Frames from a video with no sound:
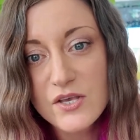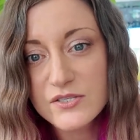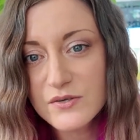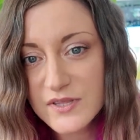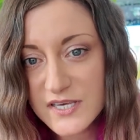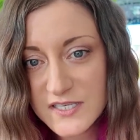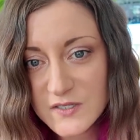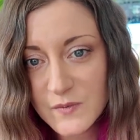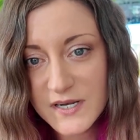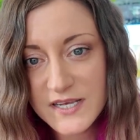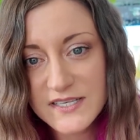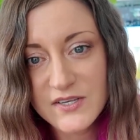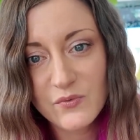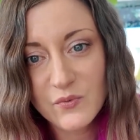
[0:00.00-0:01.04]
So this one
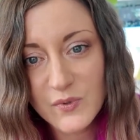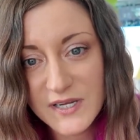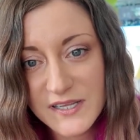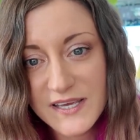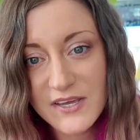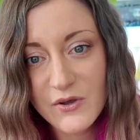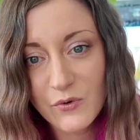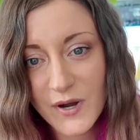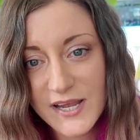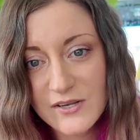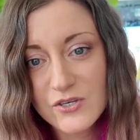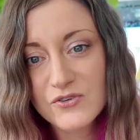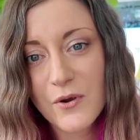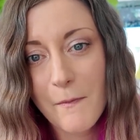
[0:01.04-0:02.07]
is a really
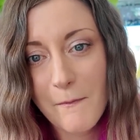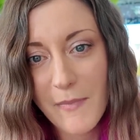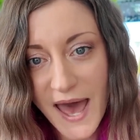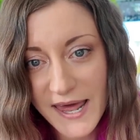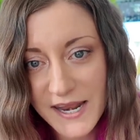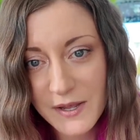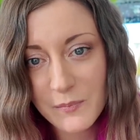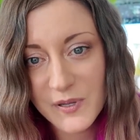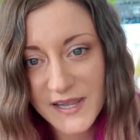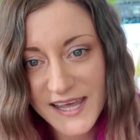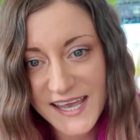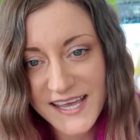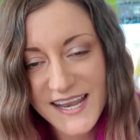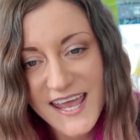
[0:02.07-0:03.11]
great dramatic
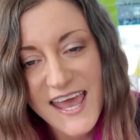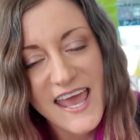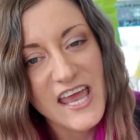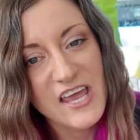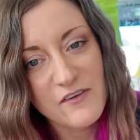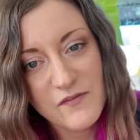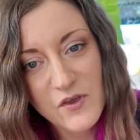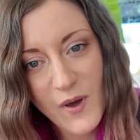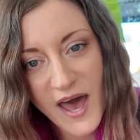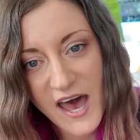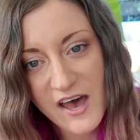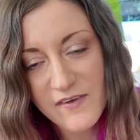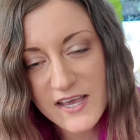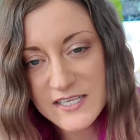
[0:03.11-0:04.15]
plant if you
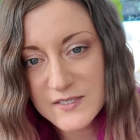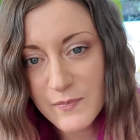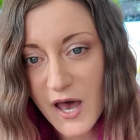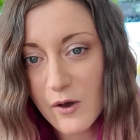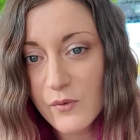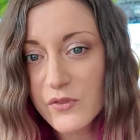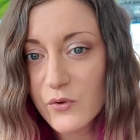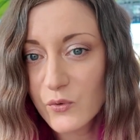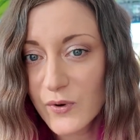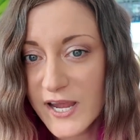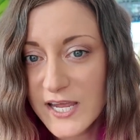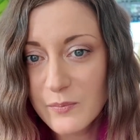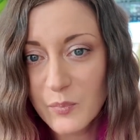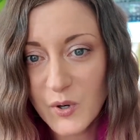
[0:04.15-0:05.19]
have a spot with
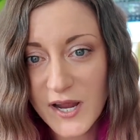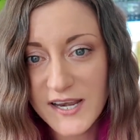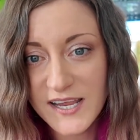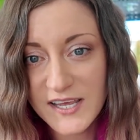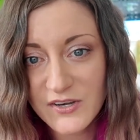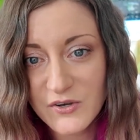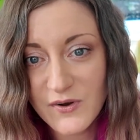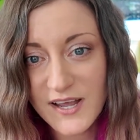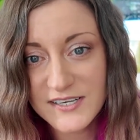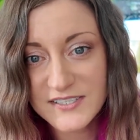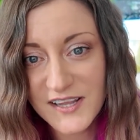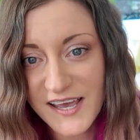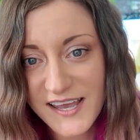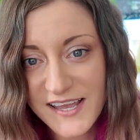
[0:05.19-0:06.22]
great bright indirect
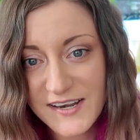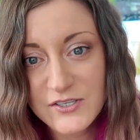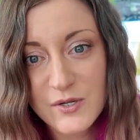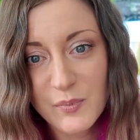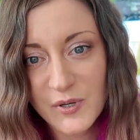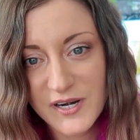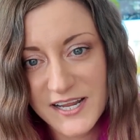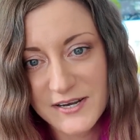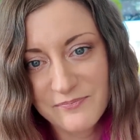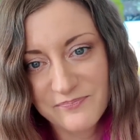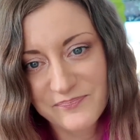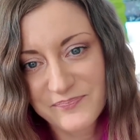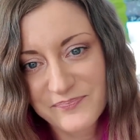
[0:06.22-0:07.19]
light to put it in.